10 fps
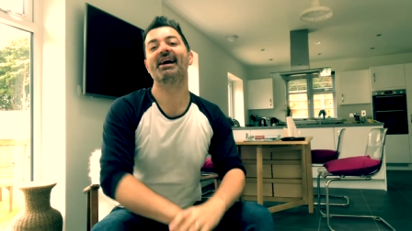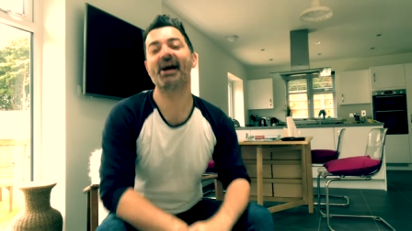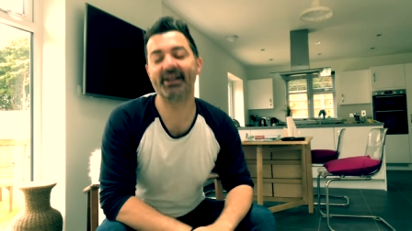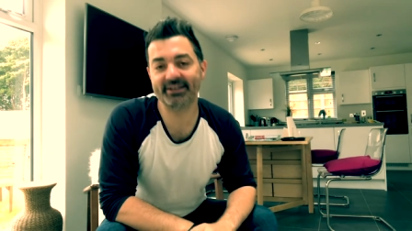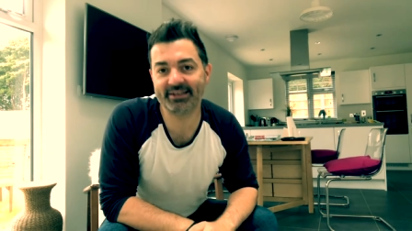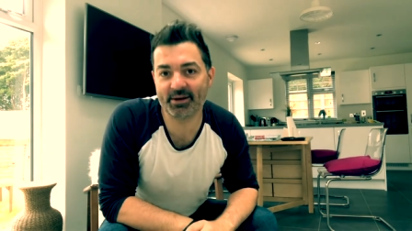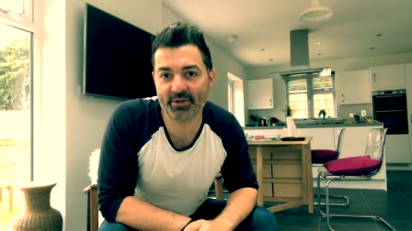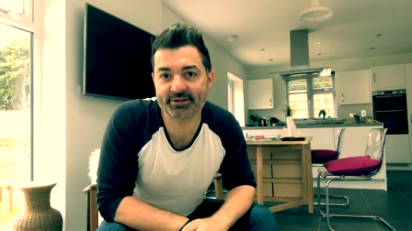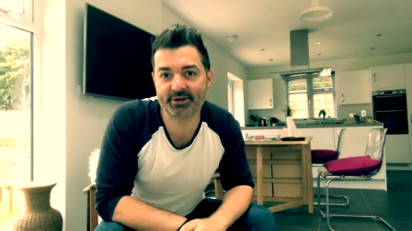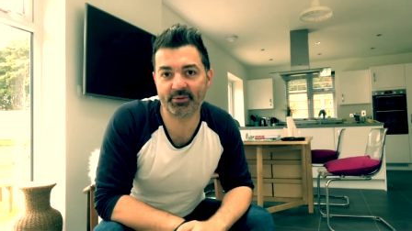and
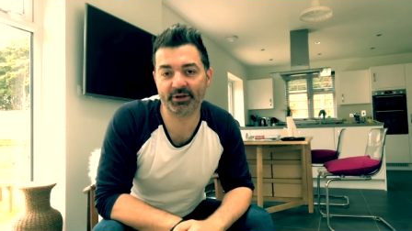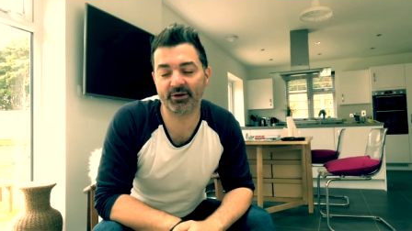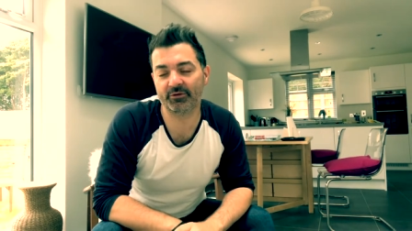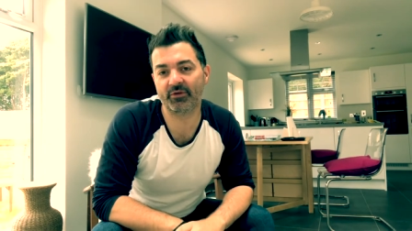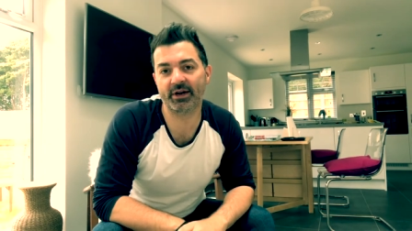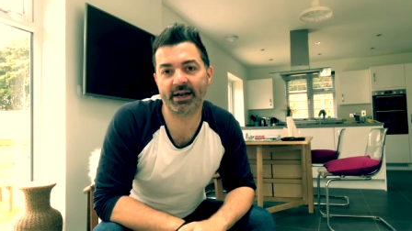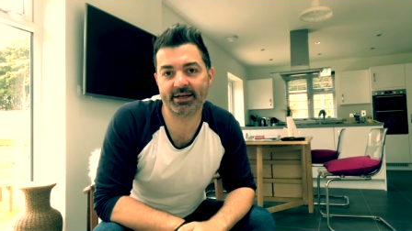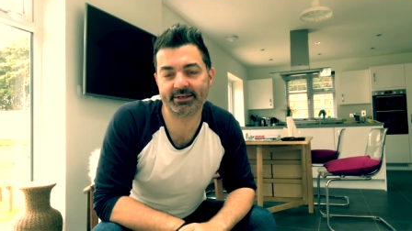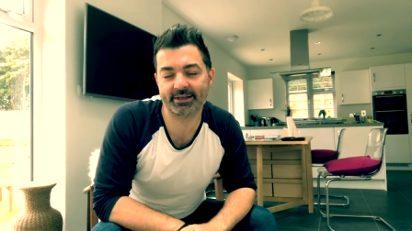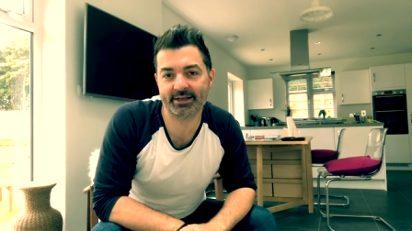that's coming along very
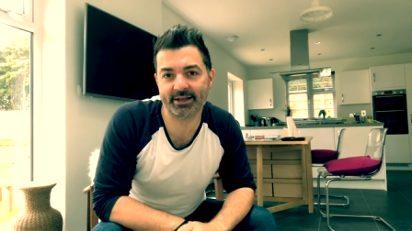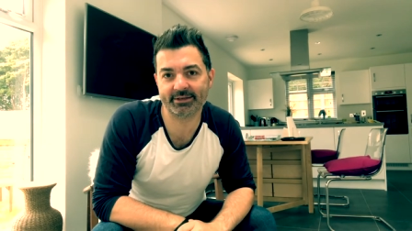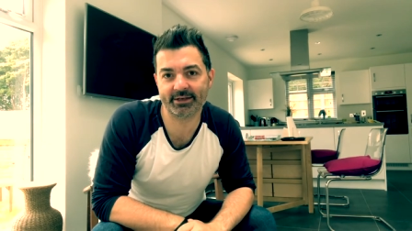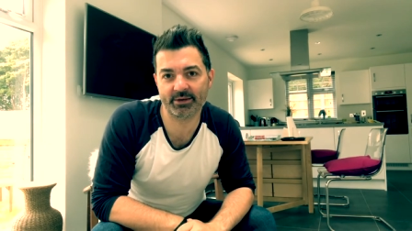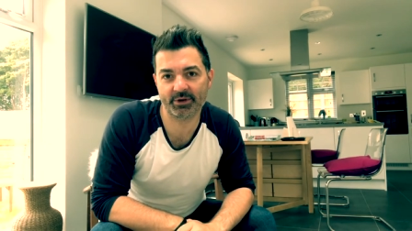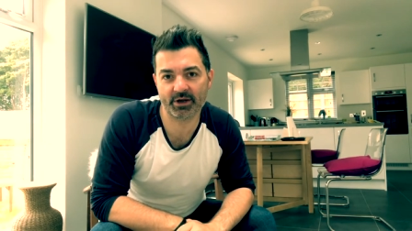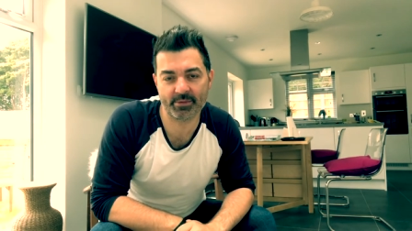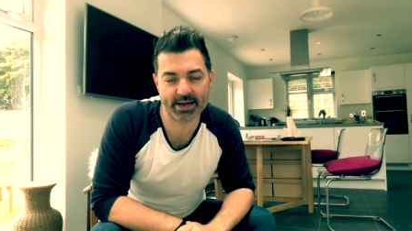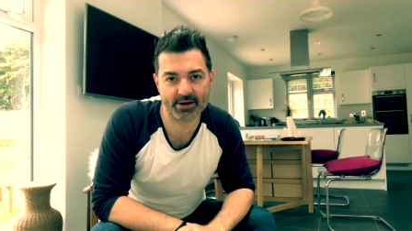nicely, and that's going to be coming